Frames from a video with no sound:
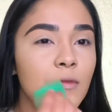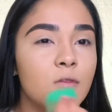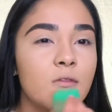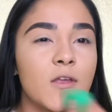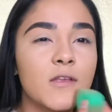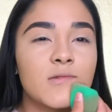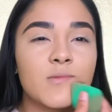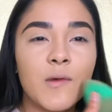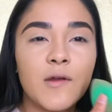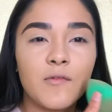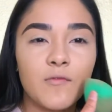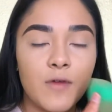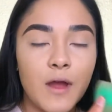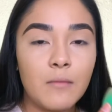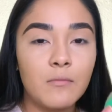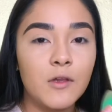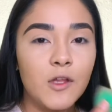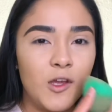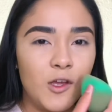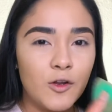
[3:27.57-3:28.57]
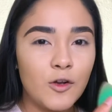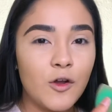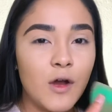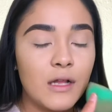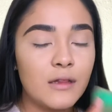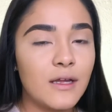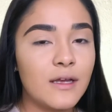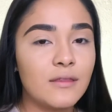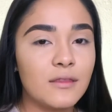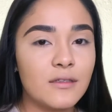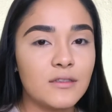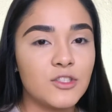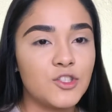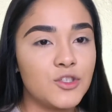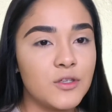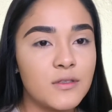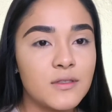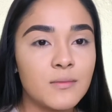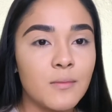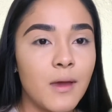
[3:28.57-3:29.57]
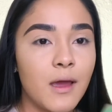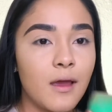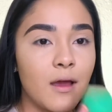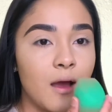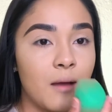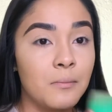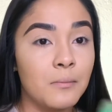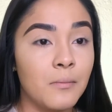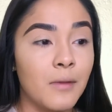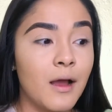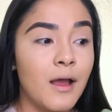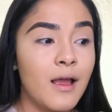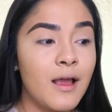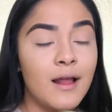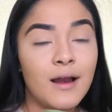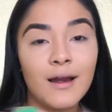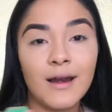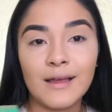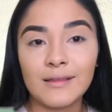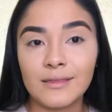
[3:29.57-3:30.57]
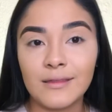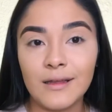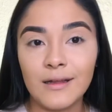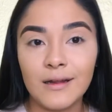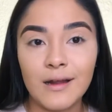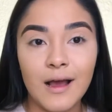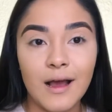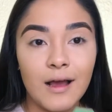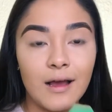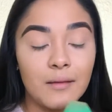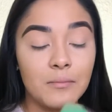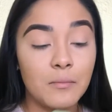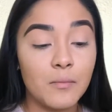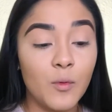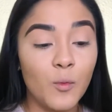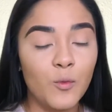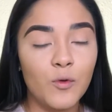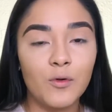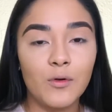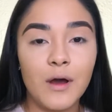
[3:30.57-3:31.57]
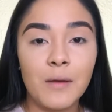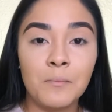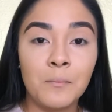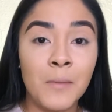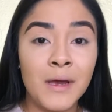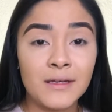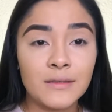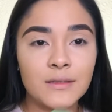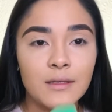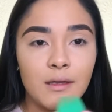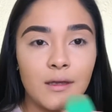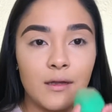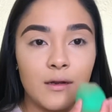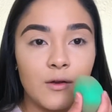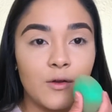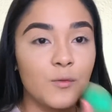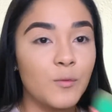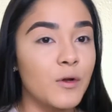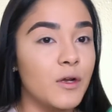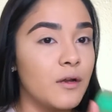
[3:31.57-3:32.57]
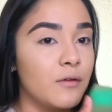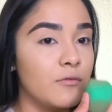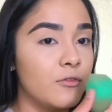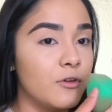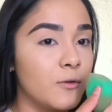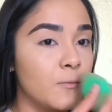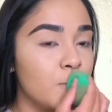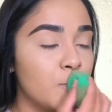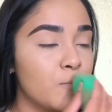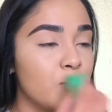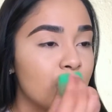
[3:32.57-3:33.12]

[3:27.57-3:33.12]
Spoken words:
that's my family, you know. I like the chisme. I'm Latina, well, I'm Mexican or whatever.